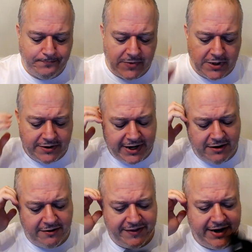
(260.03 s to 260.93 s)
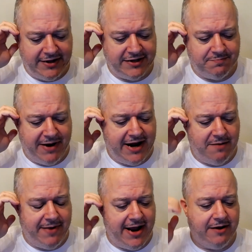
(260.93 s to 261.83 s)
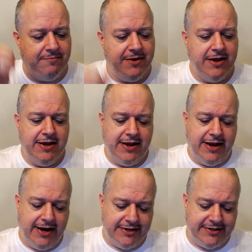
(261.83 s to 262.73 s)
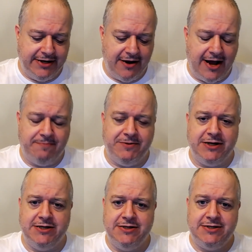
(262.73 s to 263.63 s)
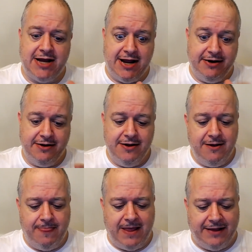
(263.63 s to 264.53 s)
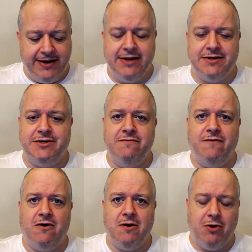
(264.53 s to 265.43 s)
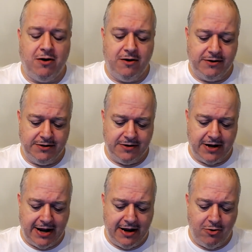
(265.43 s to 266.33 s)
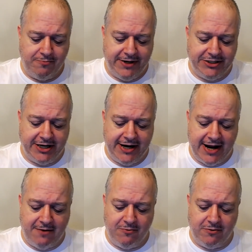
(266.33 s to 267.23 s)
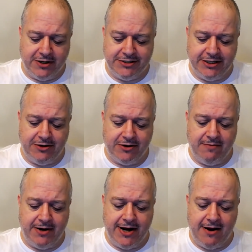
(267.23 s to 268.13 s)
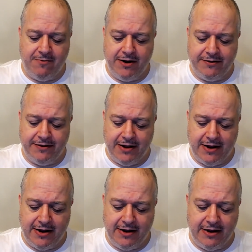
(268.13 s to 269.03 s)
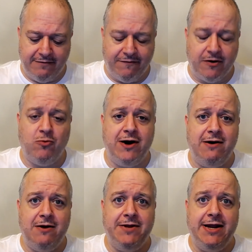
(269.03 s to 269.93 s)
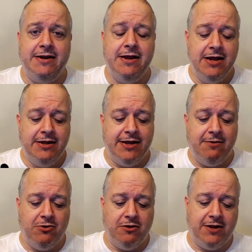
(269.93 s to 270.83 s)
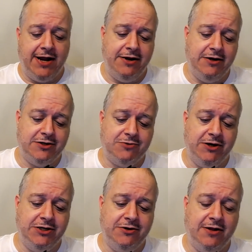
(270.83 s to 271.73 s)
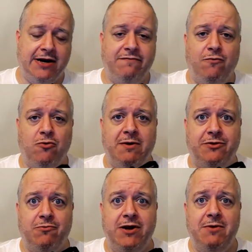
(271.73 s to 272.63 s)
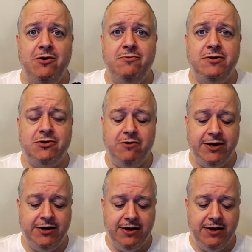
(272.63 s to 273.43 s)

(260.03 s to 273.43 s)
The other thing that's bad about them is the optics inside. I think it's too far apart. I hope DJI will consider coming out with a firmware update that will allow you to switch into like a 4x3 mode screen,